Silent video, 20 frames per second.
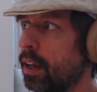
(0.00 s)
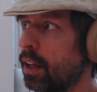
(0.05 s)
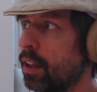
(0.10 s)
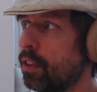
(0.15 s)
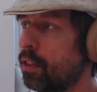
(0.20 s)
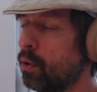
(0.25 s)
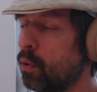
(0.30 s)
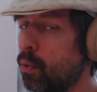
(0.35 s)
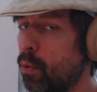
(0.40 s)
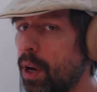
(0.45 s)

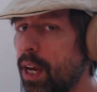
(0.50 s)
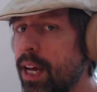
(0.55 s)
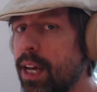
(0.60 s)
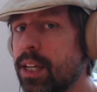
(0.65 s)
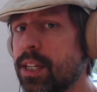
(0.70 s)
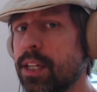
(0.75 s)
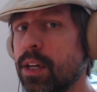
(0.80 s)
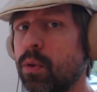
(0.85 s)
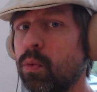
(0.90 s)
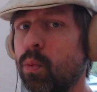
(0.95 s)
the
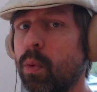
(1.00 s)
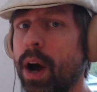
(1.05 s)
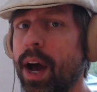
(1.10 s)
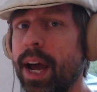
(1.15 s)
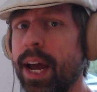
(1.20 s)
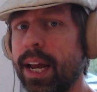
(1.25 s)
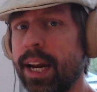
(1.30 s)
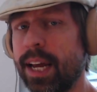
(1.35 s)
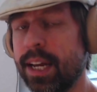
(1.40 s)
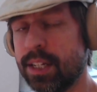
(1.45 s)
reason why
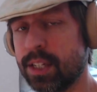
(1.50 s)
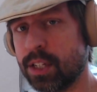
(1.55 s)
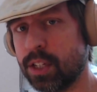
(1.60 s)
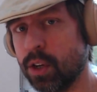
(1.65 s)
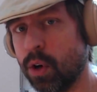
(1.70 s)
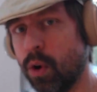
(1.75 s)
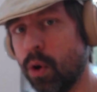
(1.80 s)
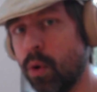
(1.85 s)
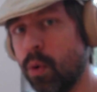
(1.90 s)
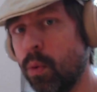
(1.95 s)
it is
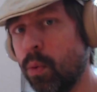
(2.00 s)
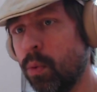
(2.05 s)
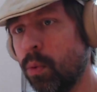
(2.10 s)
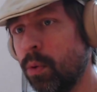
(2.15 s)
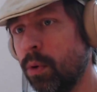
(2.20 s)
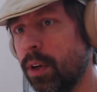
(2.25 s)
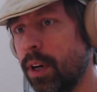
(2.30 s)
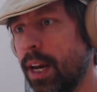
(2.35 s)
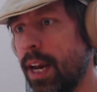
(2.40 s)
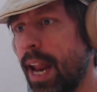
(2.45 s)
so
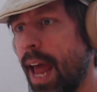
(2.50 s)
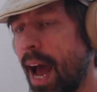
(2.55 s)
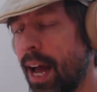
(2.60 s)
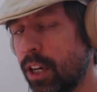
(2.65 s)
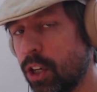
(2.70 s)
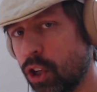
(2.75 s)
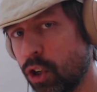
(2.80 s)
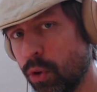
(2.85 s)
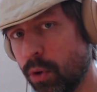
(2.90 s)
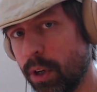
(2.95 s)

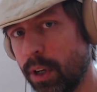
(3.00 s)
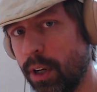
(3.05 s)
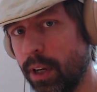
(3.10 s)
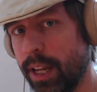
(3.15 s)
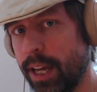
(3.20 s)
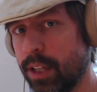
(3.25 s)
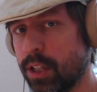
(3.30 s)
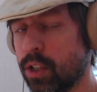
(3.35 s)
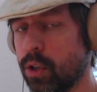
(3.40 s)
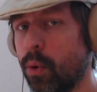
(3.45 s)
natural
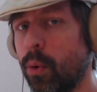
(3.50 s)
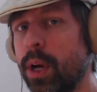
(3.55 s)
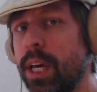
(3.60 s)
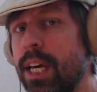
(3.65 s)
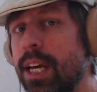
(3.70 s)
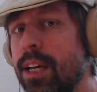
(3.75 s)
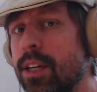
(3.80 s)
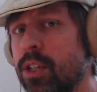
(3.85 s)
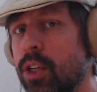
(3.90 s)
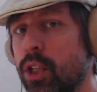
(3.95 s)
and so
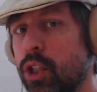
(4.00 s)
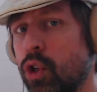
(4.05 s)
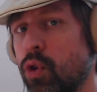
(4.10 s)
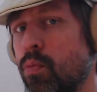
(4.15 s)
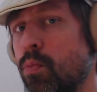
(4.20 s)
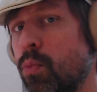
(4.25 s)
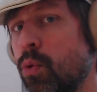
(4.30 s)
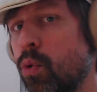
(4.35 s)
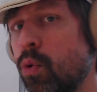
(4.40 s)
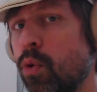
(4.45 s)
easy to
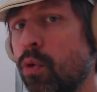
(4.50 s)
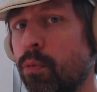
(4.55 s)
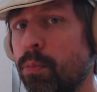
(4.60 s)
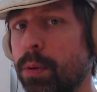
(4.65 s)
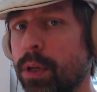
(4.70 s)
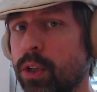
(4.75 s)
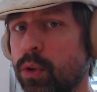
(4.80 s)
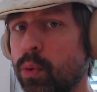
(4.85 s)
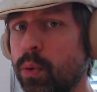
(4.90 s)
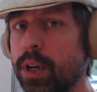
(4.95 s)
move
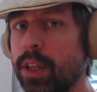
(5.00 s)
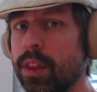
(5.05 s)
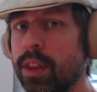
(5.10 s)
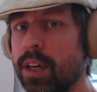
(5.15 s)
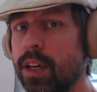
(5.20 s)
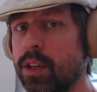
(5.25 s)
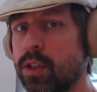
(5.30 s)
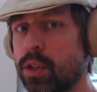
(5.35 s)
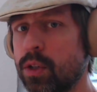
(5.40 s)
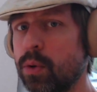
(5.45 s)
between
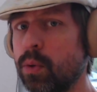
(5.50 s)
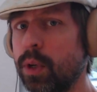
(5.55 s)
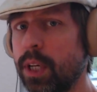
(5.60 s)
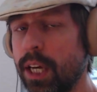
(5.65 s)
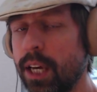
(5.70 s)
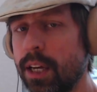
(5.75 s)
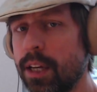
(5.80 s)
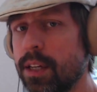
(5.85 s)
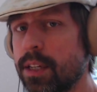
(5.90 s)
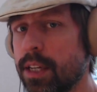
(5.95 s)
these two
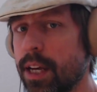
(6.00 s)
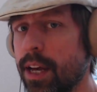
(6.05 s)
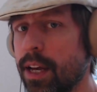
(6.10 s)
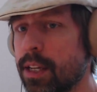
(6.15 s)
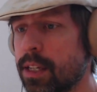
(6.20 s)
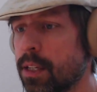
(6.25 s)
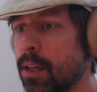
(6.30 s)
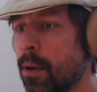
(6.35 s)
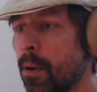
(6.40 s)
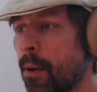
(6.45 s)
keys
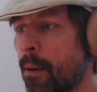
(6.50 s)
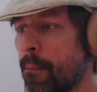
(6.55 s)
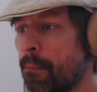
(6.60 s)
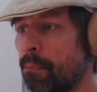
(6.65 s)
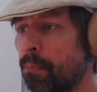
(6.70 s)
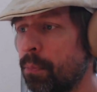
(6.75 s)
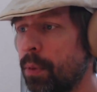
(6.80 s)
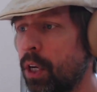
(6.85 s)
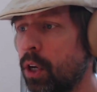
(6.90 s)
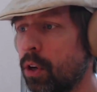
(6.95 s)
is
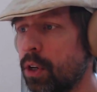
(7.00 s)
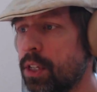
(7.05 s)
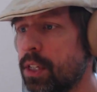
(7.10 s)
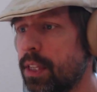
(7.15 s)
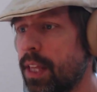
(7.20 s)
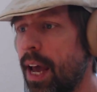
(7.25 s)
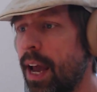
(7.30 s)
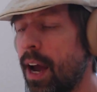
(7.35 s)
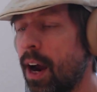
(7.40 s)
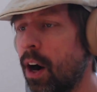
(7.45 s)
because
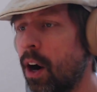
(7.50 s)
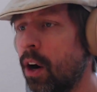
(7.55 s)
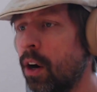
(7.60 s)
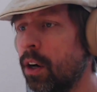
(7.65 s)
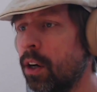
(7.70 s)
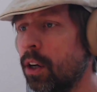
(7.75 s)
they are